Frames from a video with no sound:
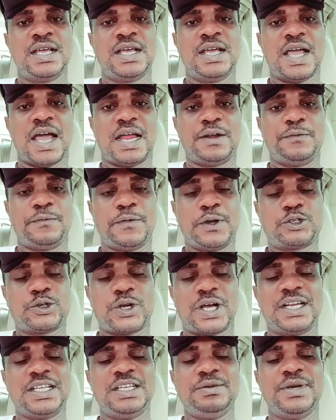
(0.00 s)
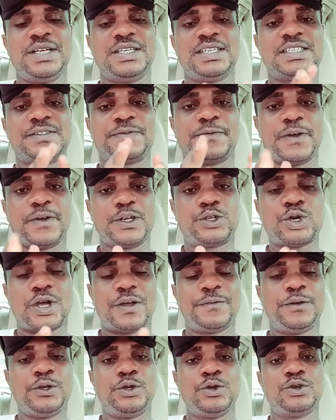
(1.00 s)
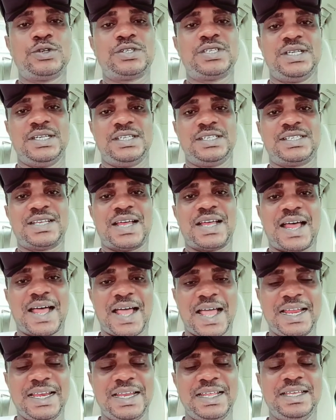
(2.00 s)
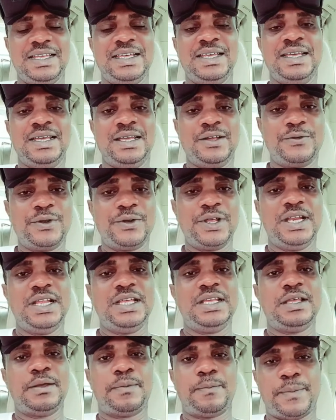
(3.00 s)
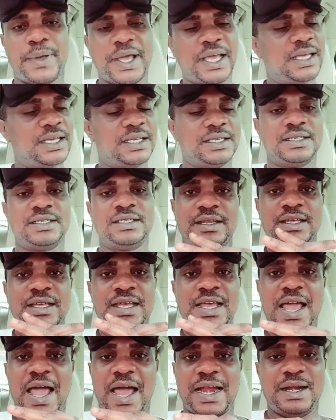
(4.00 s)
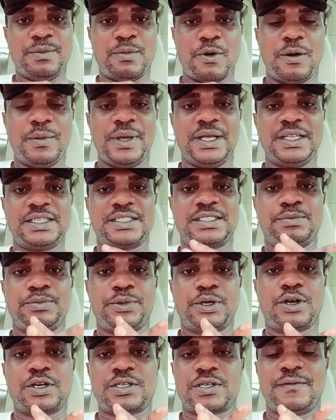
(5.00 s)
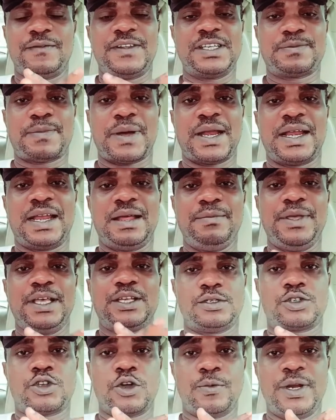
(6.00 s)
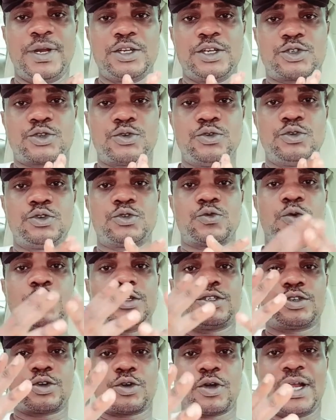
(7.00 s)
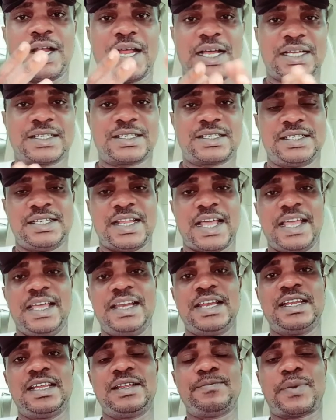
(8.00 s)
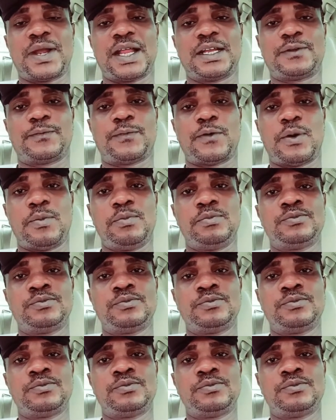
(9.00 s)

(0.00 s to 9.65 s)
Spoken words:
and virtual images, virtual videos is highly, really paying at the moment because of this pandemic. So many schools want to connect their e-learning platform